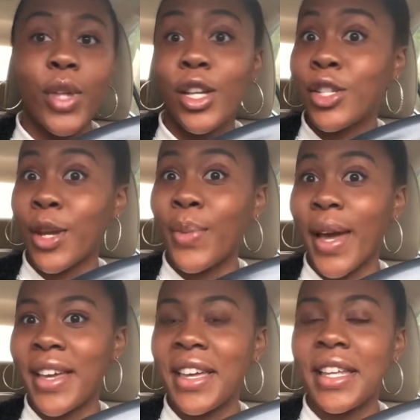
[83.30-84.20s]
I'll check
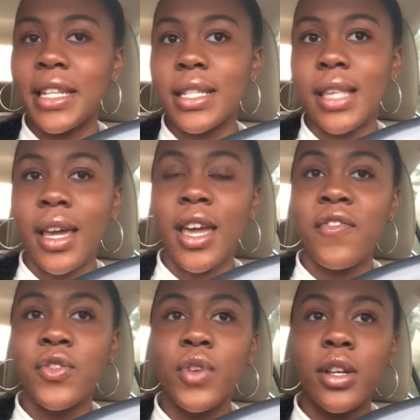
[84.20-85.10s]
back in in a second. If
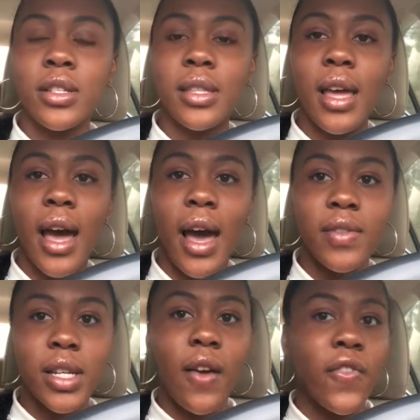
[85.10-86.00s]
you notice that I have
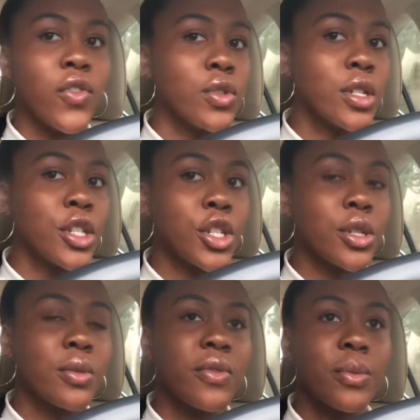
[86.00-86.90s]
like a foolish
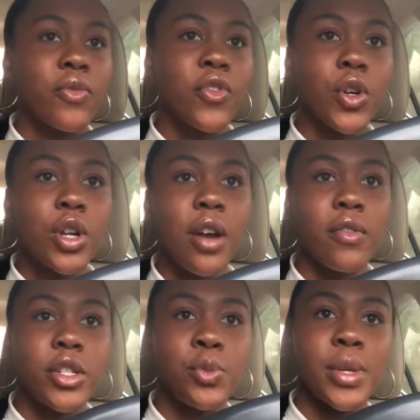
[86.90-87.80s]
full
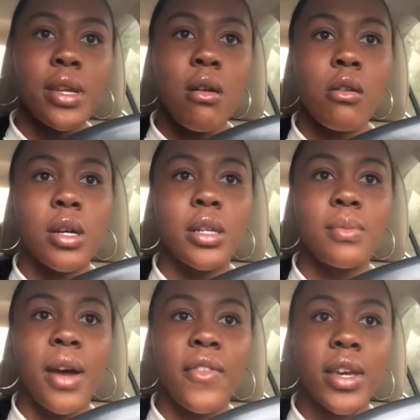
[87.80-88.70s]
coverage beat on
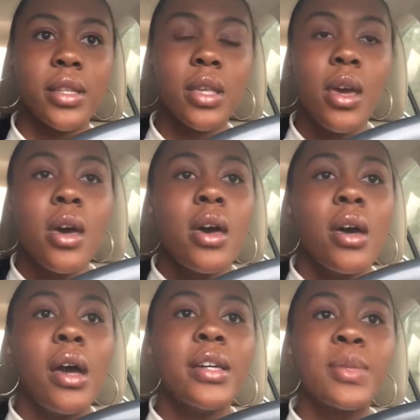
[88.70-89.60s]
my face,
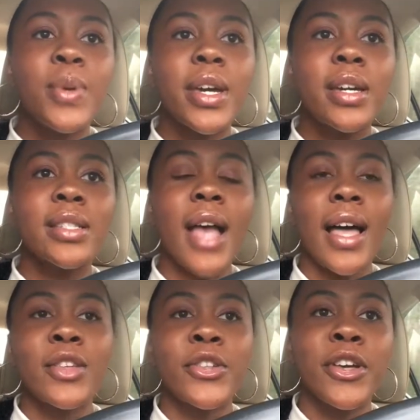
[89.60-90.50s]
it's because I
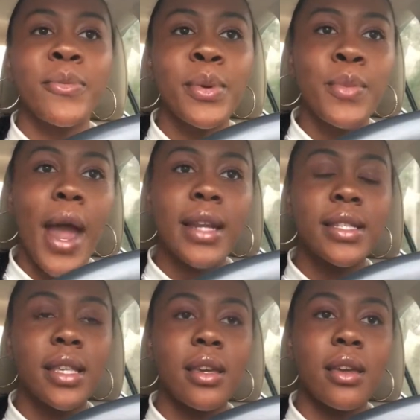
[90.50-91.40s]
literally have been
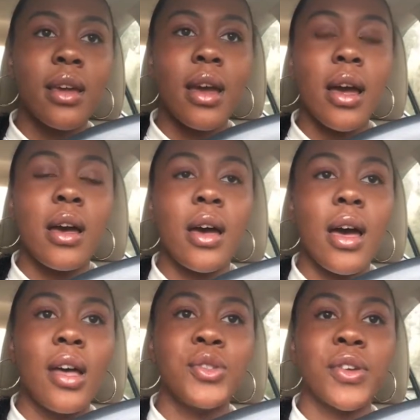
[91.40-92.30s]
practicing.
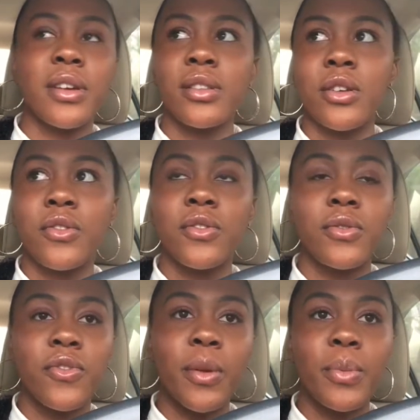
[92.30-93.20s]
As you guys know
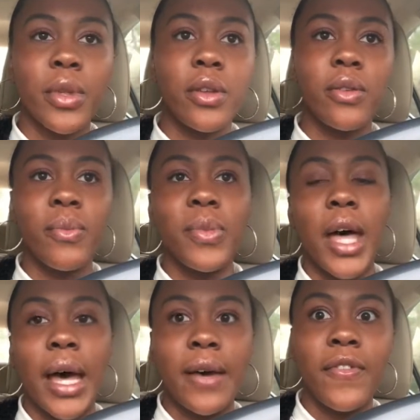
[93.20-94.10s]
from
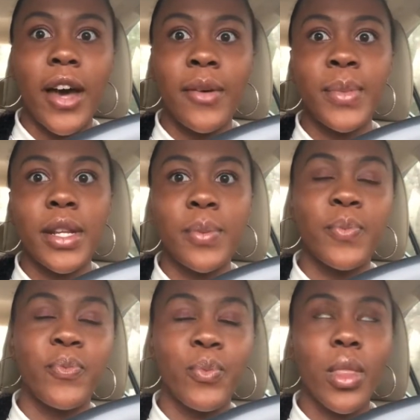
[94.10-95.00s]
my five minute,
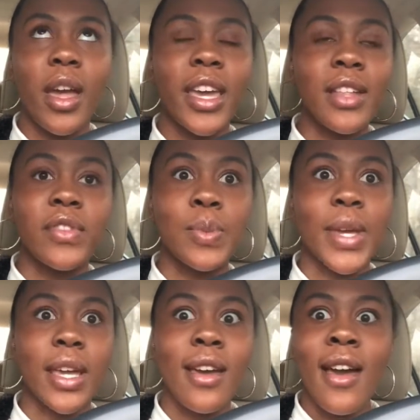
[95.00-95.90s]
I can't even
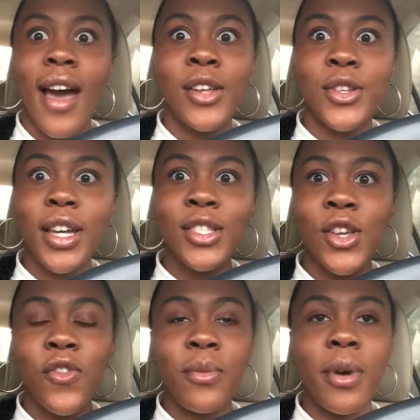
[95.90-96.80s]
speak. As you guys
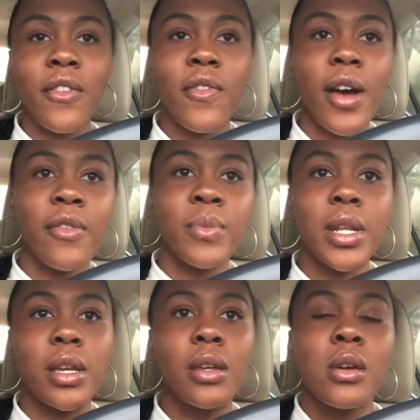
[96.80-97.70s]
know from my five
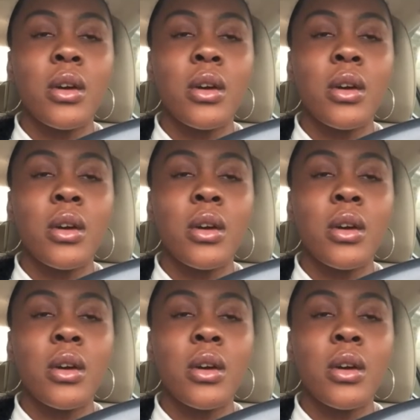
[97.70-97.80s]
minute